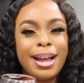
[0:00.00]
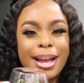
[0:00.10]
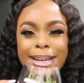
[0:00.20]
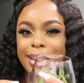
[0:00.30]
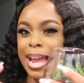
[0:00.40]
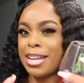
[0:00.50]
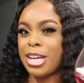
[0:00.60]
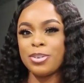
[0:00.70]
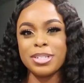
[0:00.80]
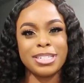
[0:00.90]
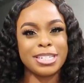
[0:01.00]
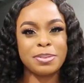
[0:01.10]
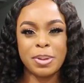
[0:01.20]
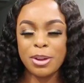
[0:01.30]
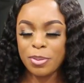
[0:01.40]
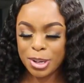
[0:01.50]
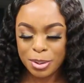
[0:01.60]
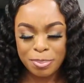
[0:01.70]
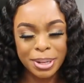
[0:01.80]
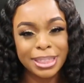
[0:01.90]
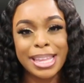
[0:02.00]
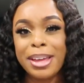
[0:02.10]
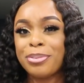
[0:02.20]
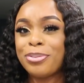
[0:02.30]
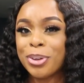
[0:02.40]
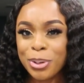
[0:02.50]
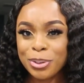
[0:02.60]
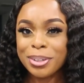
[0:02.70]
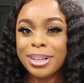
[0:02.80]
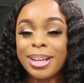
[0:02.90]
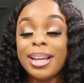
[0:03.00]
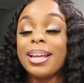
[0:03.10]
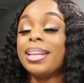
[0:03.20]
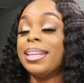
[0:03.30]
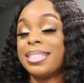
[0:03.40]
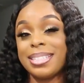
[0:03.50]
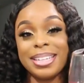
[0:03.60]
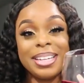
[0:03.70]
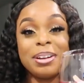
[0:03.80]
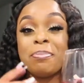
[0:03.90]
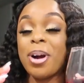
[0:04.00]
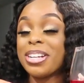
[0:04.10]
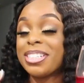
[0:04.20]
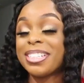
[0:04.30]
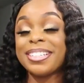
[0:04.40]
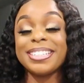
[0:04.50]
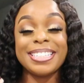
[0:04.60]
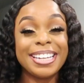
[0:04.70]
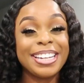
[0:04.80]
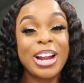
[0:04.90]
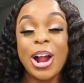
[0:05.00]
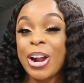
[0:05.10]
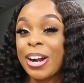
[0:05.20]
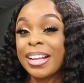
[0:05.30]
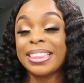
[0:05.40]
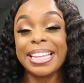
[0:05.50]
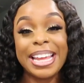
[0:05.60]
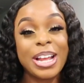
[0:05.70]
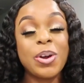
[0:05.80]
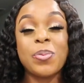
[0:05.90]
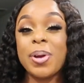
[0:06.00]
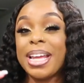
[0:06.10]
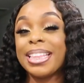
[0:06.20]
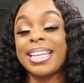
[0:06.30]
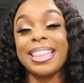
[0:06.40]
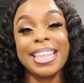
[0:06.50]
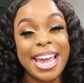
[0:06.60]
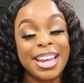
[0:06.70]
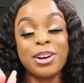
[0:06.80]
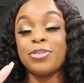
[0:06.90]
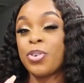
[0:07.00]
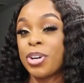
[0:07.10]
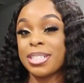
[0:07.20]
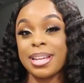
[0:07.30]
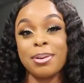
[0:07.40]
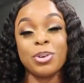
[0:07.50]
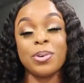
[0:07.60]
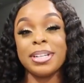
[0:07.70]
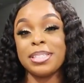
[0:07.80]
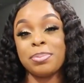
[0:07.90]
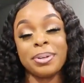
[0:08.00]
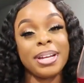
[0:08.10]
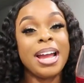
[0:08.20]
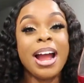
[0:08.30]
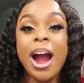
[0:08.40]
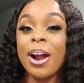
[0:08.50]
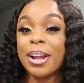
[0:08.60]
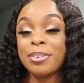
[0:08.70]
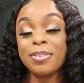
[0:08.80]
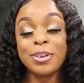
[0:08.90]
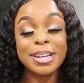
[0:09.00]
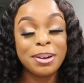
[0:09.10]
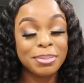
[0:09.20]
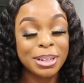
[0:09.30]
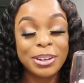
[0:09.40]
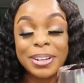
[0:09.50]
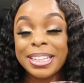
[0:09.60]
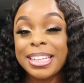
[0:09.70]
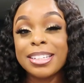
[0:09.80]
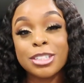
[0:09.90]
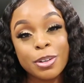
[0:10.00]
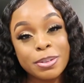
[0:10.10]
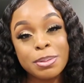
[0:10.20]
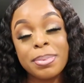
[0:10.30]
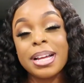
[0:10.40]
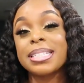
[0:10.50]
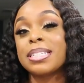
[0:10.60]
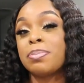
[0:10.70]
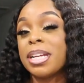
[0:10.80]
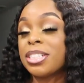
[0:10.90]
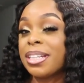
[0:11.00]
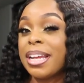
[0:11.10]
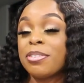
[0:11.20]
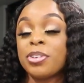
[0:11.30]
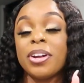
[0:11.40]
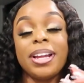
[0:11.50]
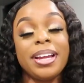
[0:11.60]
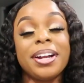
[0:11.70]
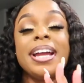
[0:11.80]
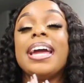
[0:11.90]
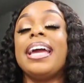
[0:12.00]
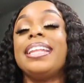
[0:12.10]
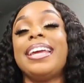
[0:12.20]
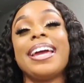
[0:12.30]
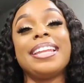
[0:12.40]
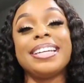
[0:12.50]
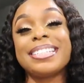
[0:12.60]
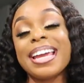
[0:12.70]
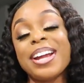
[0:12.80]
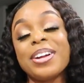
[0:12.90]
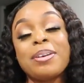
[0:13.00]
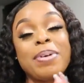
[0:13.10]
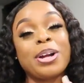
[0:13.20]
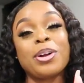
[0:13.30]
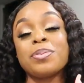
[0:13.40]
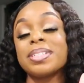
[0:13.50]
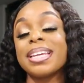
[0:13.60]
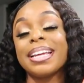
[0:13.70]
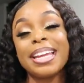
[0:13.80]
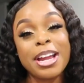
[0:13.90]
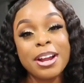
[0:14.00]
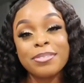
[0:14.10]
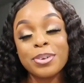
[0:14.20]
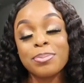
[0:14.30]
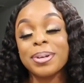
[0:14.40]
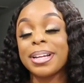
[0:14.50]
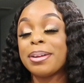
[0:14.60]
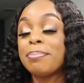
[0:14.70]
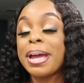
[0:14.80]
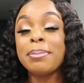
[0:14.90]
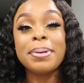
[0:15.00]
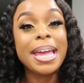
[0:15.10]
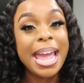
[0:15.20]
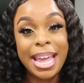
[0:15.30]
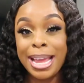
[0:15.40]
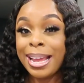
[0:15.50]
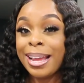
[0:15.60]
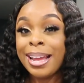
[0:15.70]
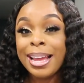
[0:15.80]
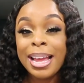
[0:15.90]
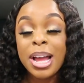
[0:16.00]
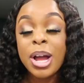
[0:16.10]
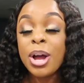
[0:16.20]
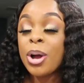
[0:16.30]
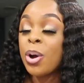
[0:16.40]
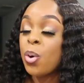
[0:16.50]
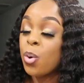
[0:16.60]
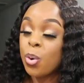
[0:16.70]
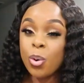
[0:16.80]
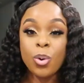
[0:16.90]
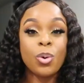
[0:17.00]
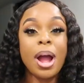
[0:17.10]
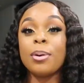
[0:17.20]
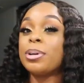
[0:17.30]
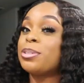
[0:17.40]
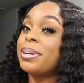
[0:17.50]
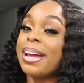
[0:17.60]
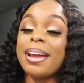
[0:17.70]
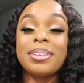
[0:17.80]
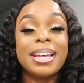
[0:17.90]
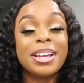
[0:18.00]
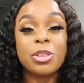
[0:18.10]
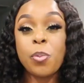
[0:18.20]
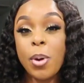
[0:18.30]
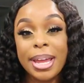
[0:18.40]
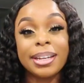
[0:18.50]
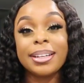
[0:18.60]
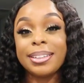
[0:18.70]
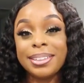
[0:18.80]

Honey, I know it's just B-roll, but that food? Listen, Marsha did her thing with that. Of course, I'm going to put her info down below in the description box, especially if you're here in the Atlanta area. My girl will take care of you, but baby, I wish we could have that at the wedding.